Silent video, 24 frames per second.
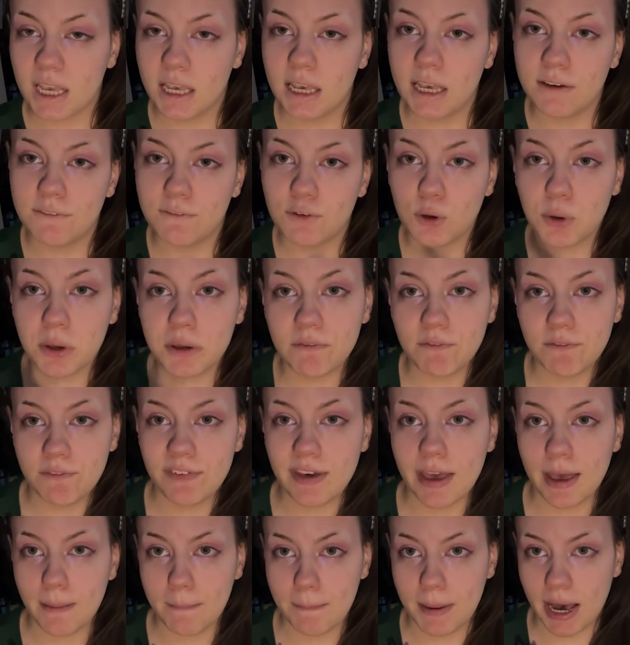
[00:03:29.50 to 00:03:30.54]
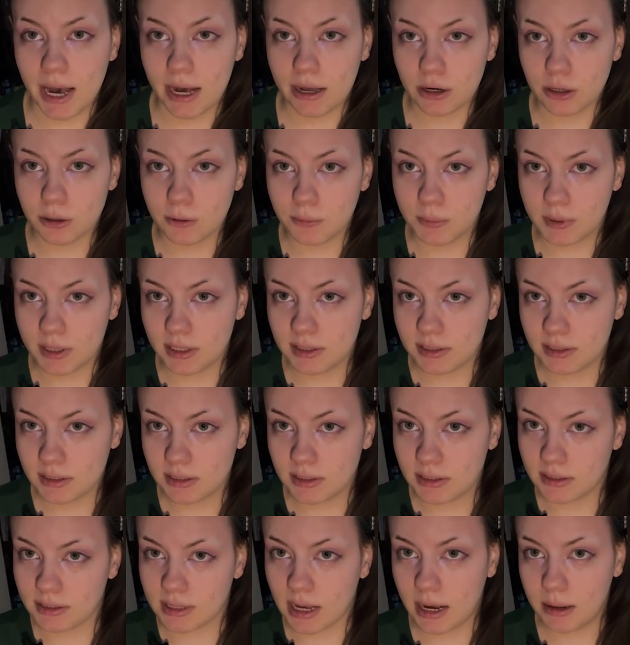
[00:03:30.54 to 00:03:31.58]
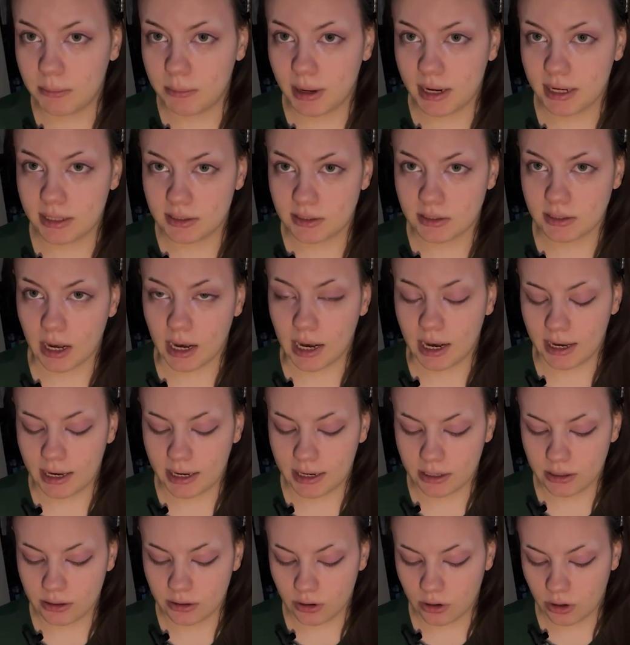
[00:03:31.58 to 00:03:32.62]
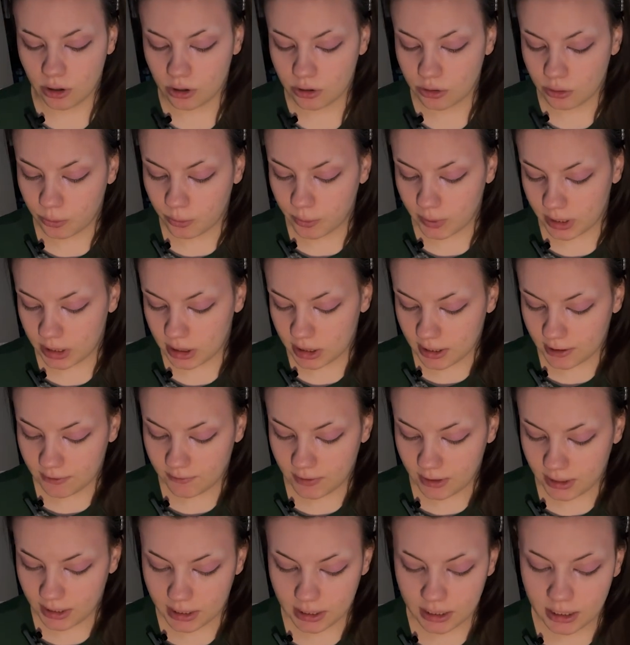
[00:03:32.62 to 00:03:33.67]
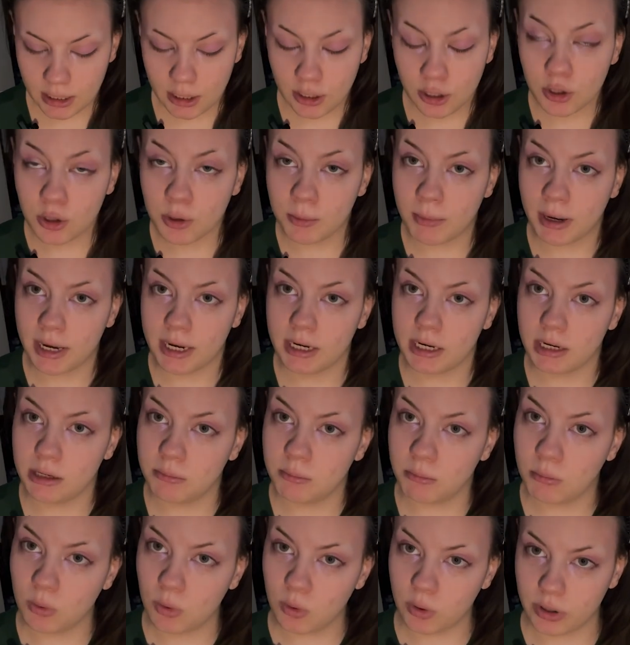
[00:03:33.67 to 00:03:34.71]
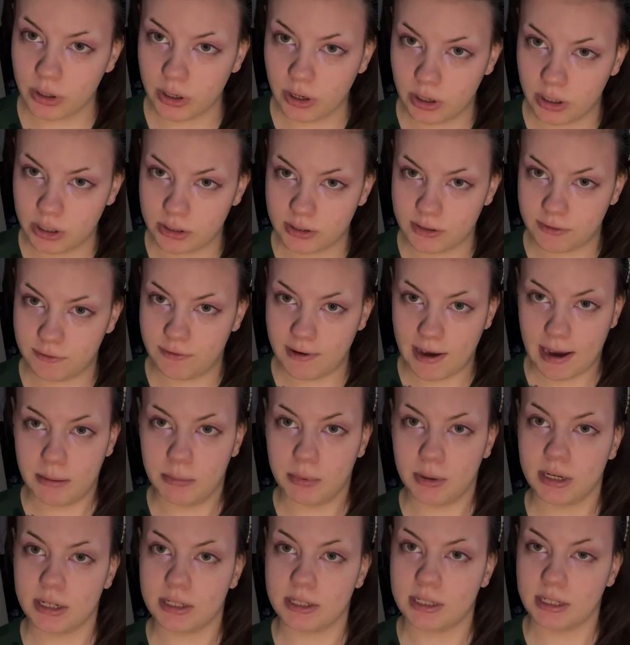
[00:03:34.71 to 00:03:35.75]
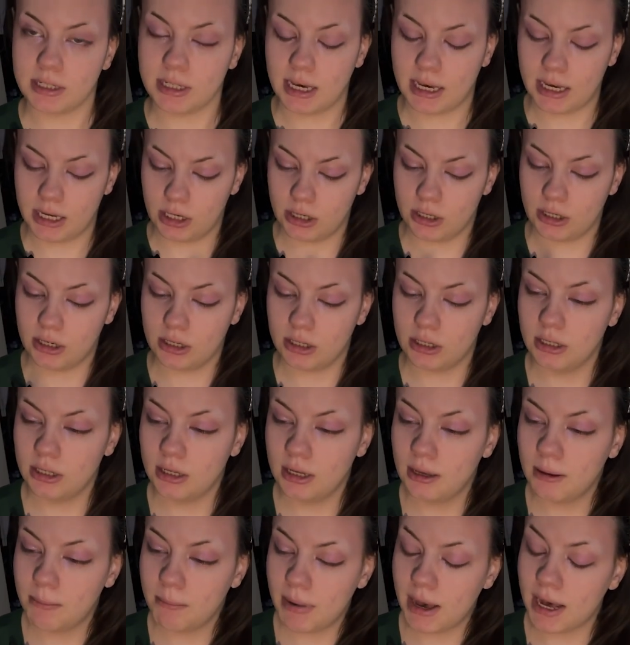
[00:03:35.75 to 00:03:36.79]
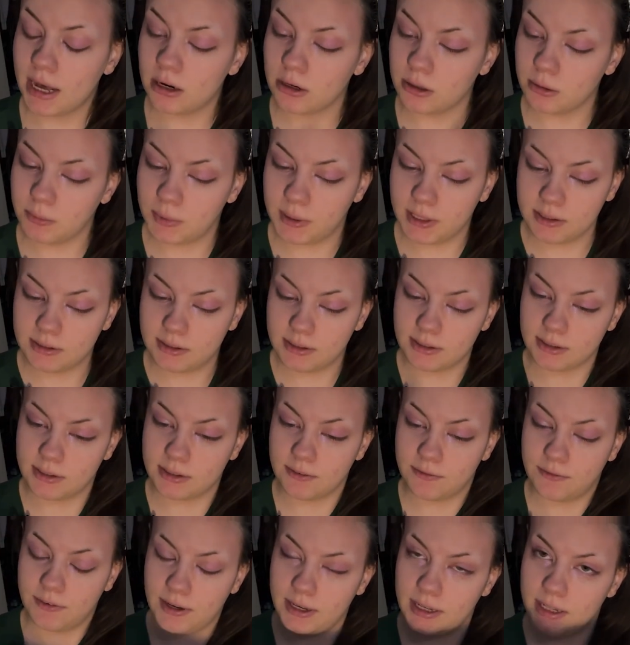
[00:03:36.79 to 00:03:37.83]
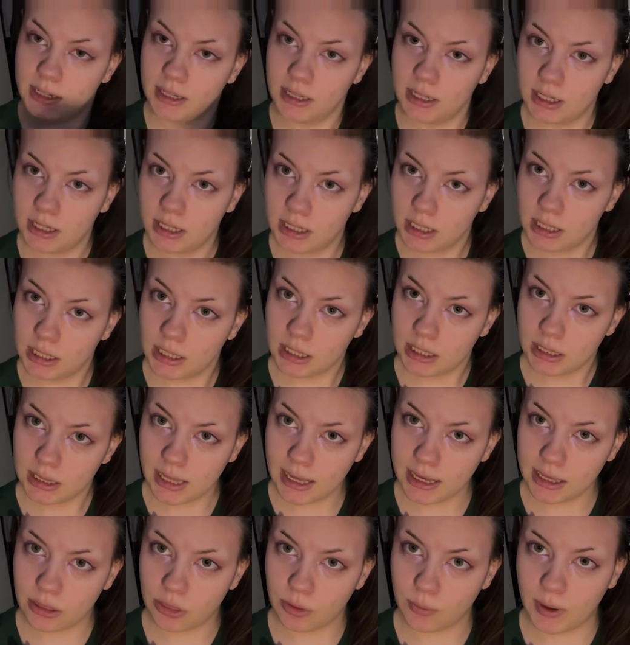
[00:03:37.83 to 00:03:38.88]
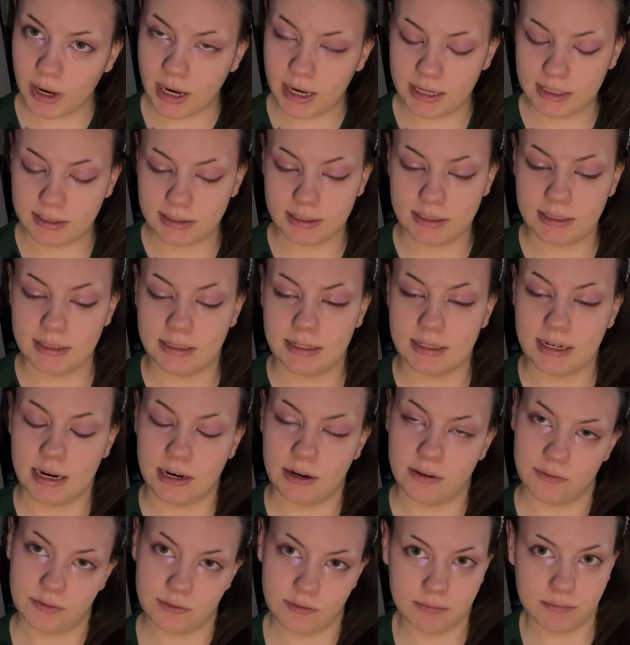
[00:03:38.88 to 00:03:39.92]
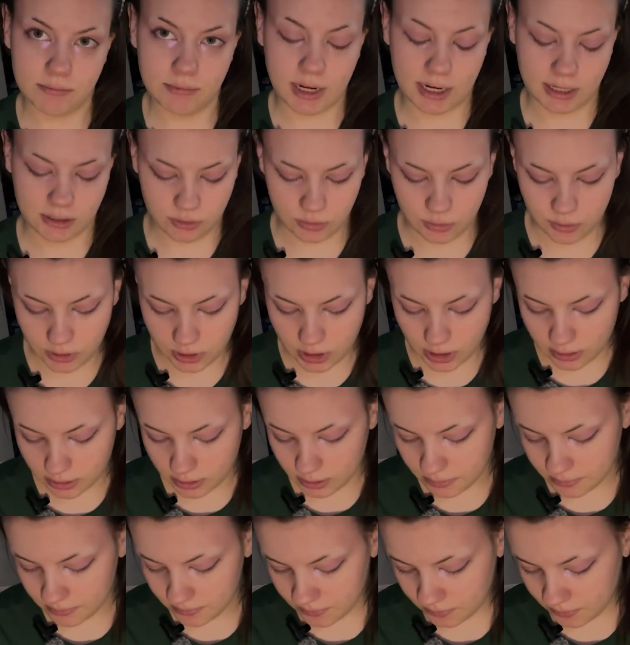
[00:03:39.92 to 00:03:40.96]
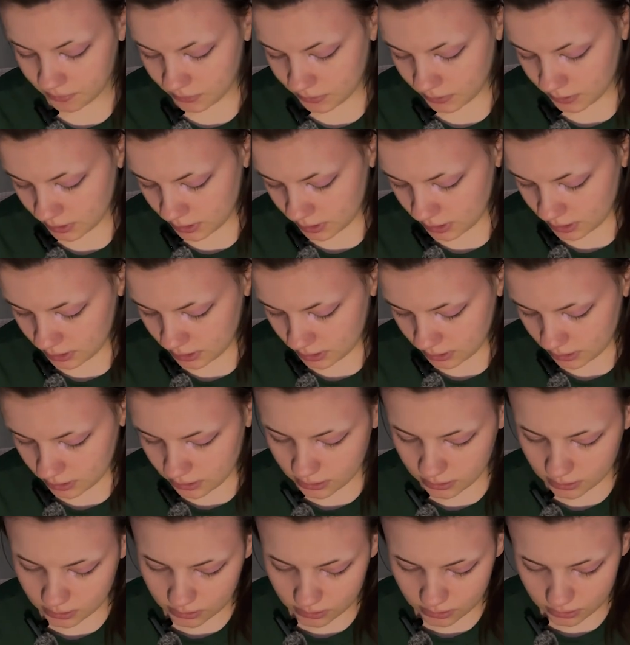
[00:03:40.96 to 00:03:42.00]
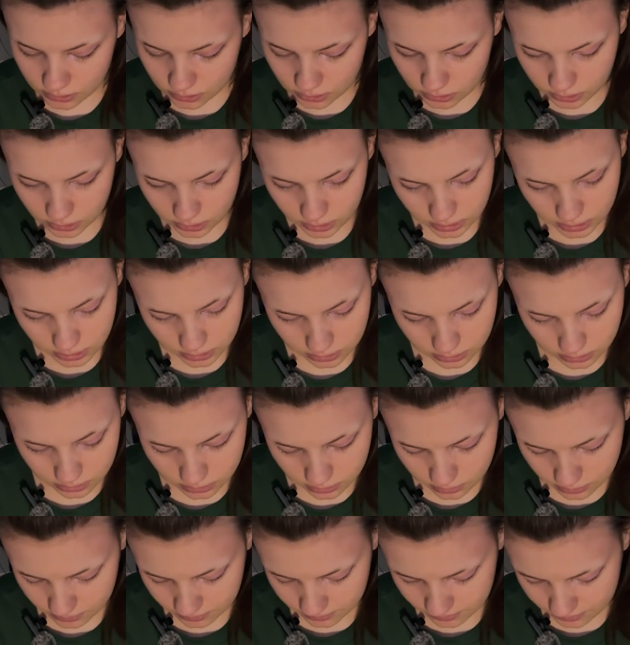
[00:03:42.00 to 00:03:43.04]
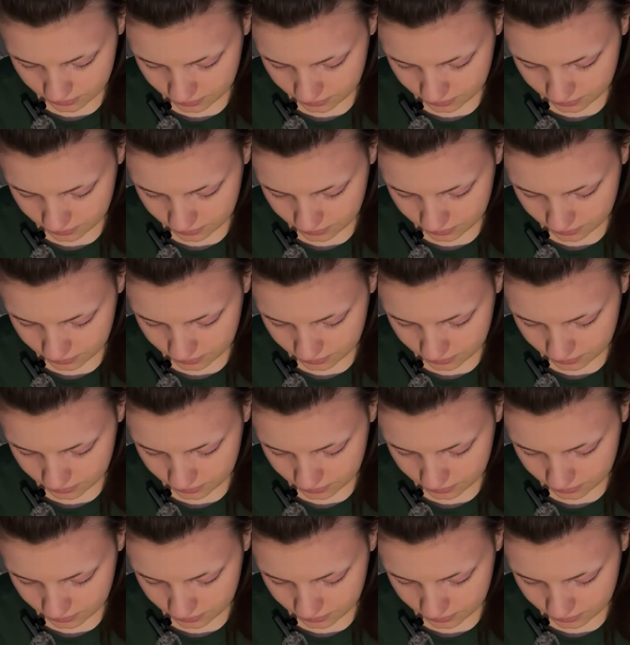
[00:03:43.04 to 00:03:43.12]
if you can fit pattern pieces side by side on the width of it. You might need more yards of fabric to get your pattern pieces to fit lengthwise instead of next to each other. So